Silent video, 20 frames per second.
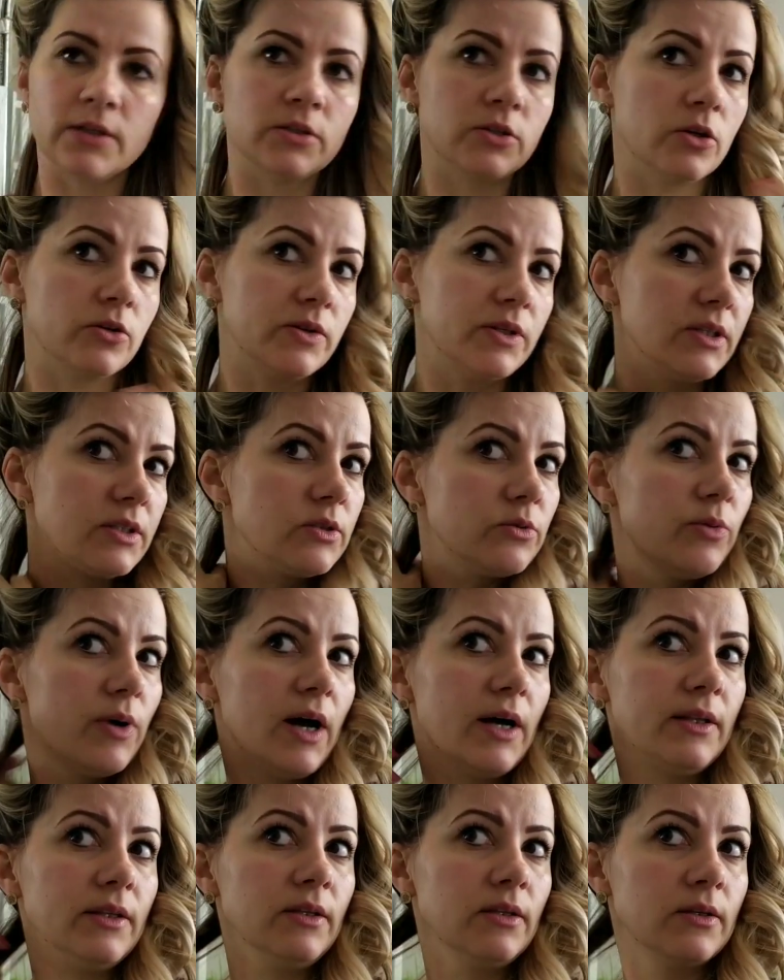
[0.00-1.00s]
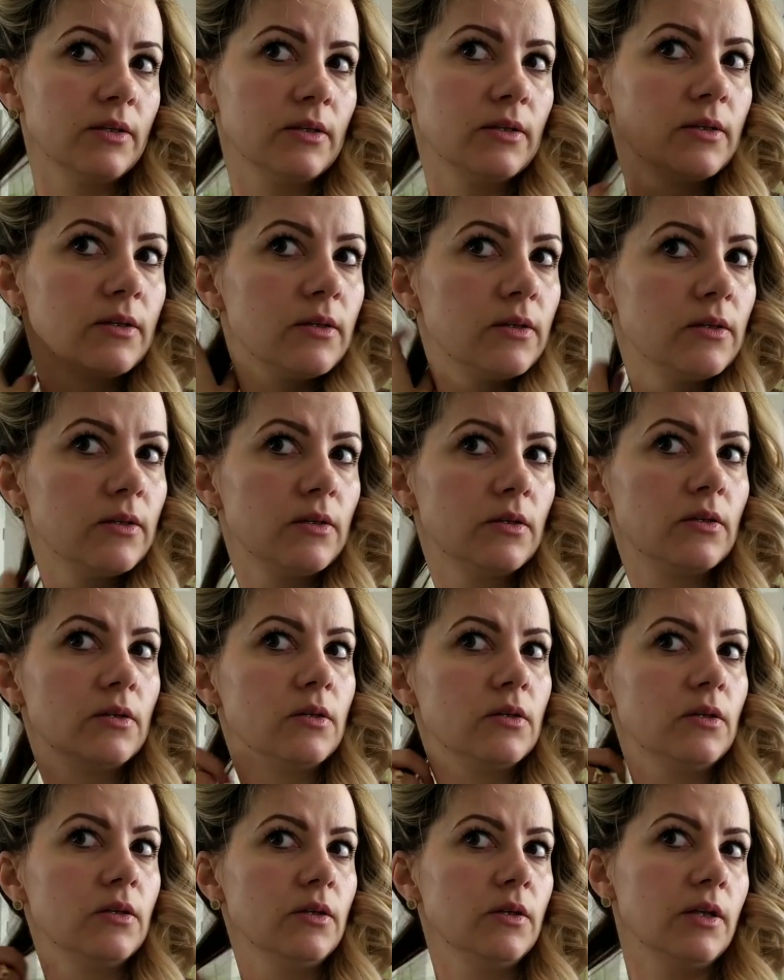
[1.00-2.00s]
So this one,
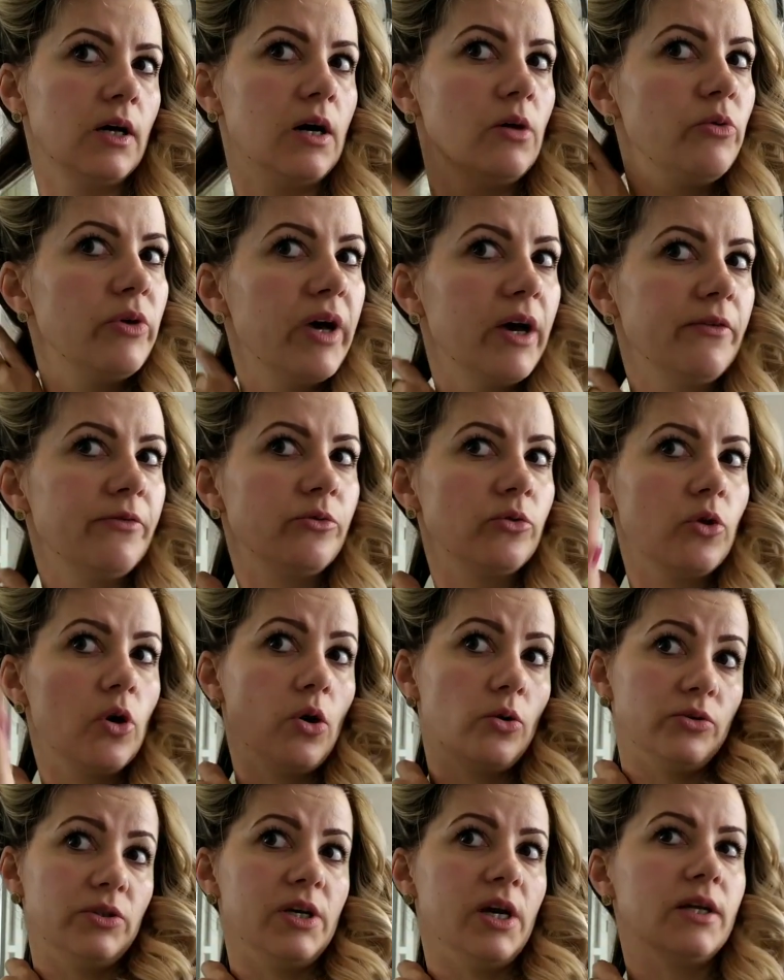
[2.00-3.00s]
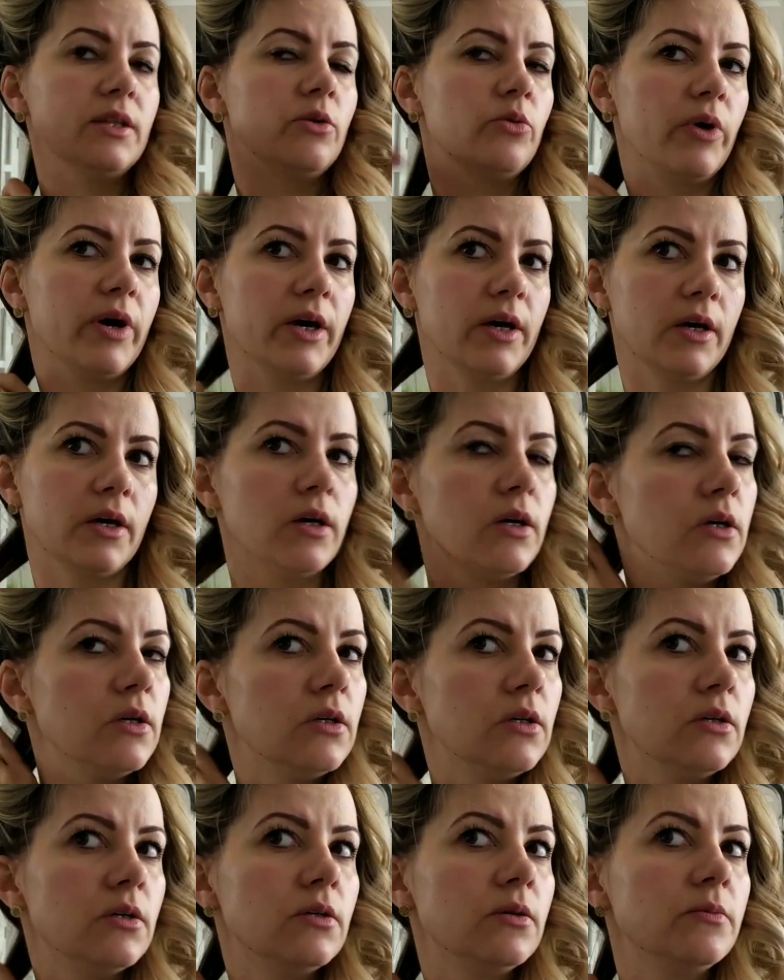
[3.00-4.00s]
now we have to go the other way.
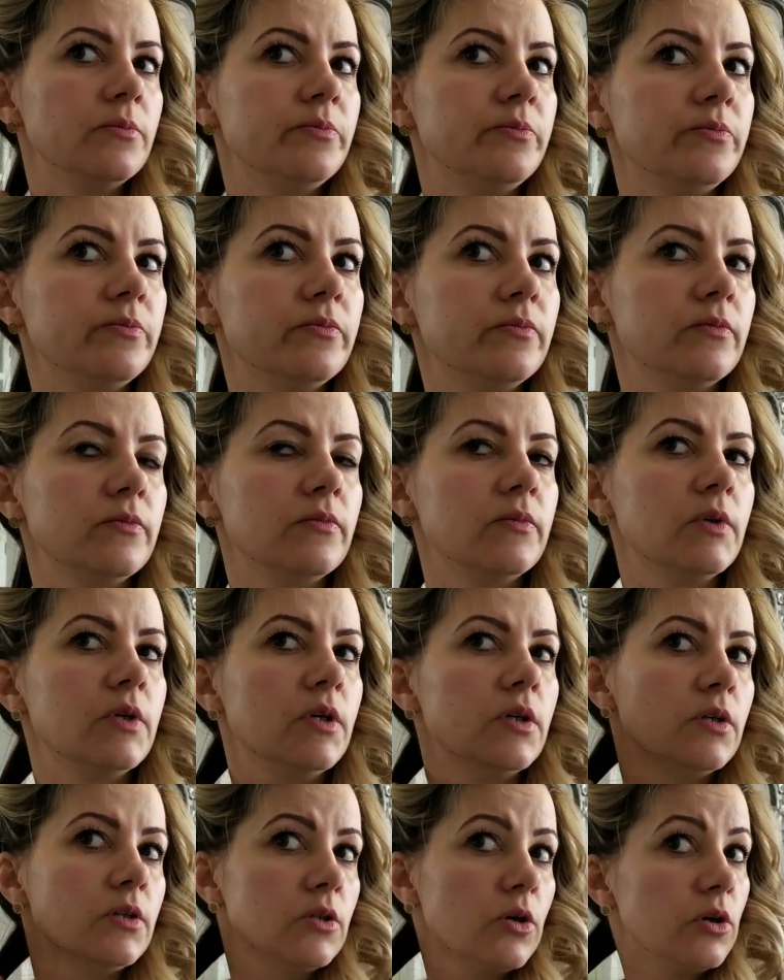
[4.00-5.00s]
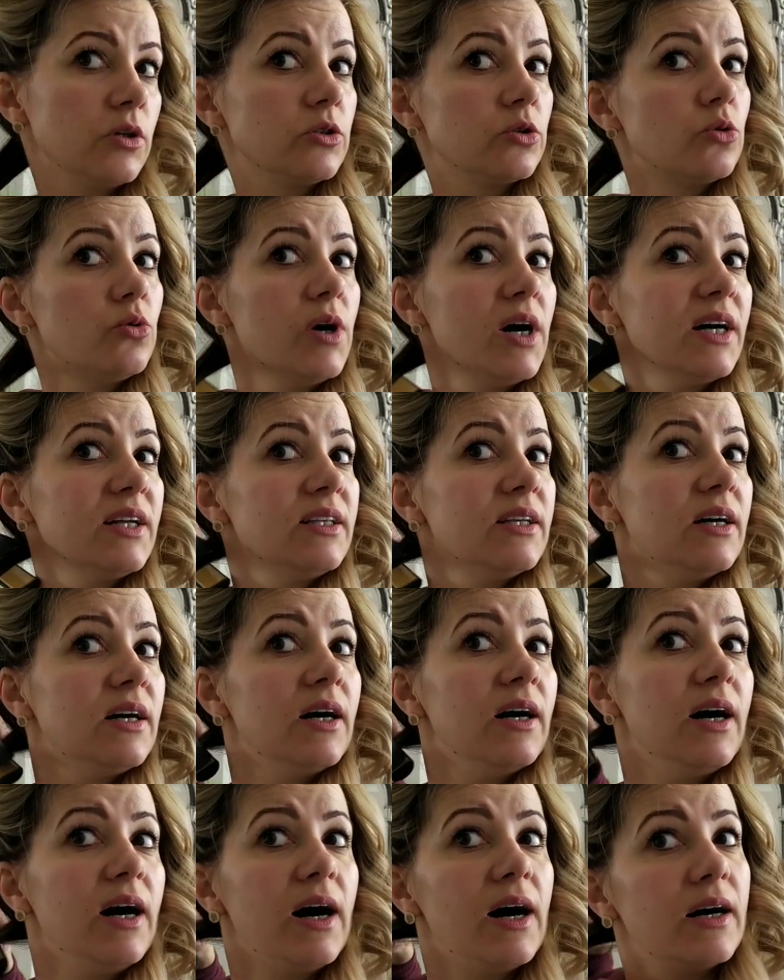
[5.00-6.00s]
So it's quite
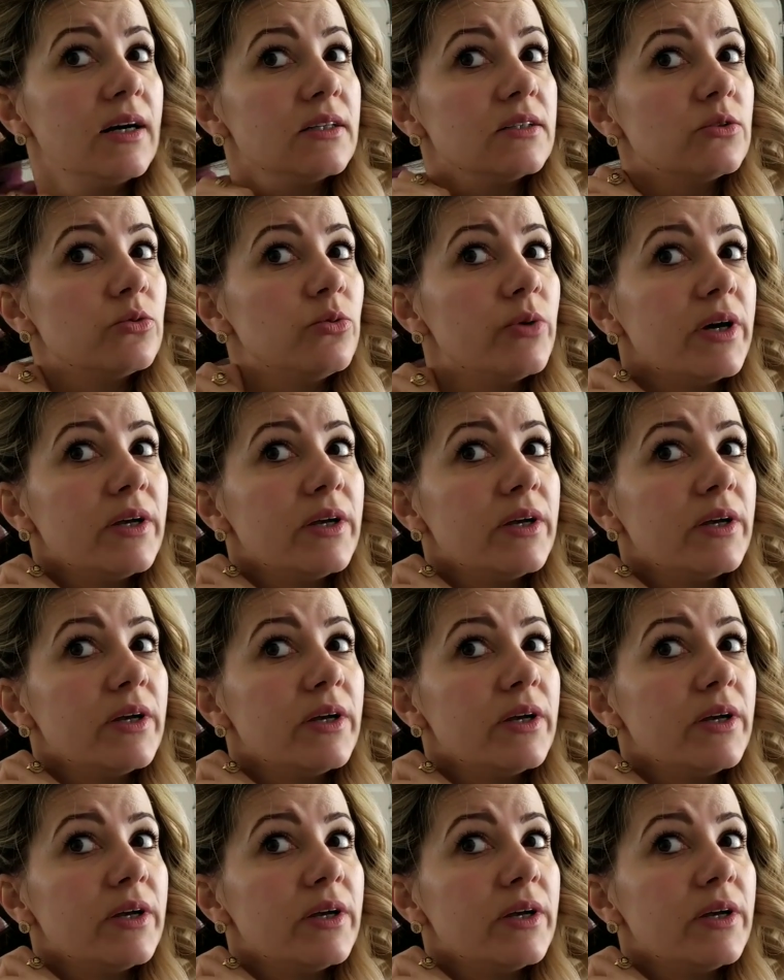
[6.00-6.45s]
hard